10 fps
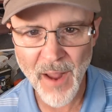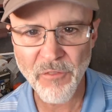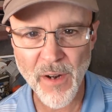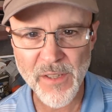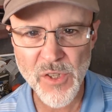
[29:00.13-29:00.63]

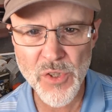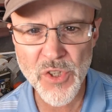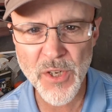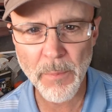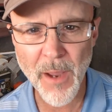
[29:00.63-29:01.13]
Rights. Who's
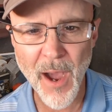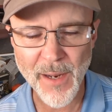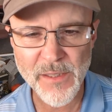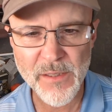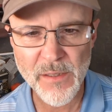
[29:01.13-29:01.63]
Jim
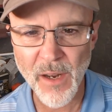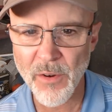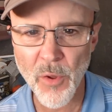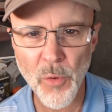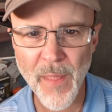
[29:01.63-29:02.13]
Cox? I don't
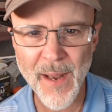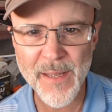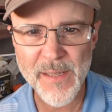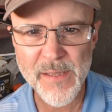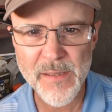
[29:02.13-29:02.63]
know who that
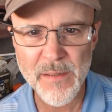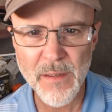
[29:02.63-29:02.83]
is.